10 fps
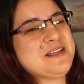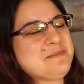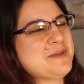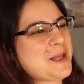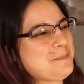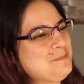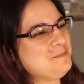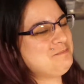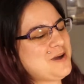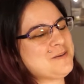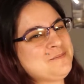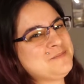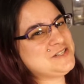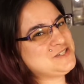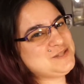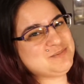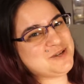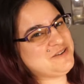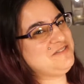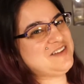I'm like, Mom, that's just
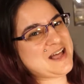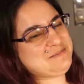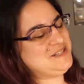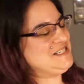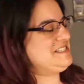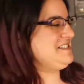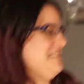bloat and fat, please.